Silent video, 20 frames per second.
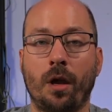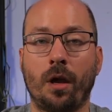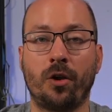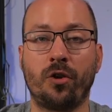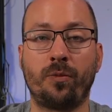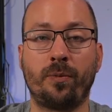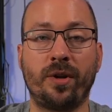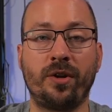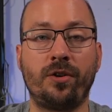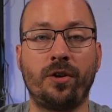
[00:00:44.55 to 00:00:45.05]

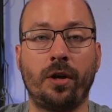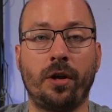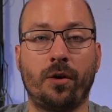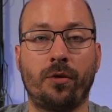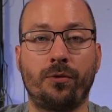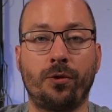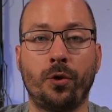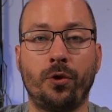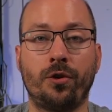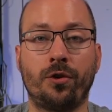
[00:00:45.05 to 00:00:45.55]
especially
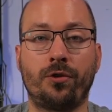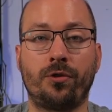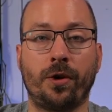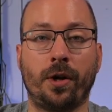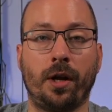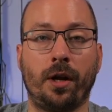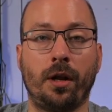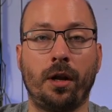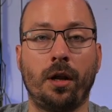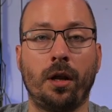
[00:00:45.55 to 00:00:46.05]
on futures
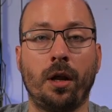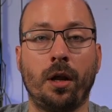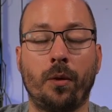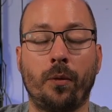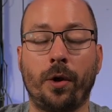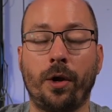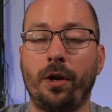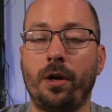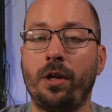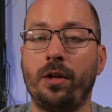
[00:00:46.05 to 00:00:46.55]
trading,
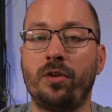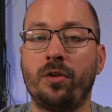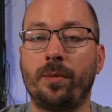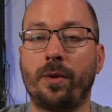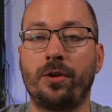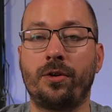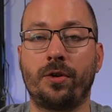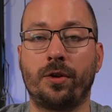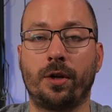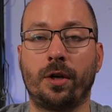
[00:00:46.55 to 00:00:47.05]
where you need to
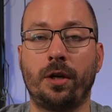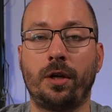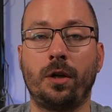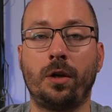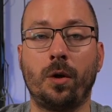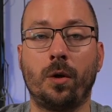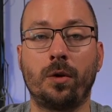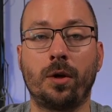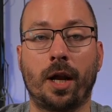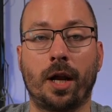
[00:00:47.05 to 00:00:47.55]
make sure that you
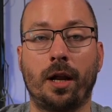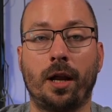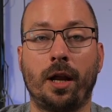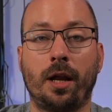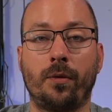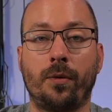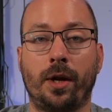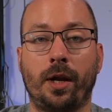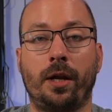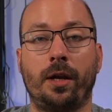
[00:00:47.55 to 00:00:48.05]
don't get
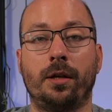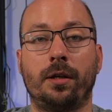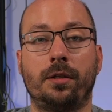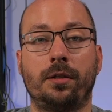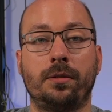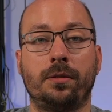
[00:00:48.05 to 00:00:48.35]
liquidated.